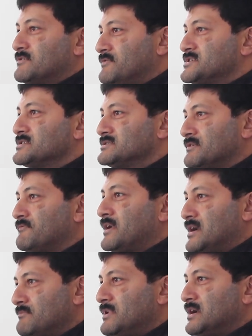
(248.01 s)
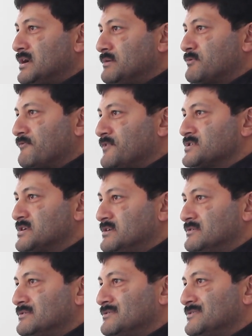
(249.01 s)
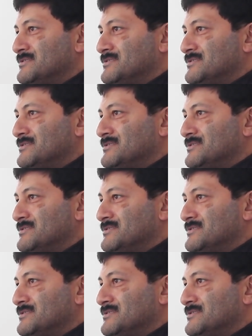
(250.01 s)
which is the fundamental profession,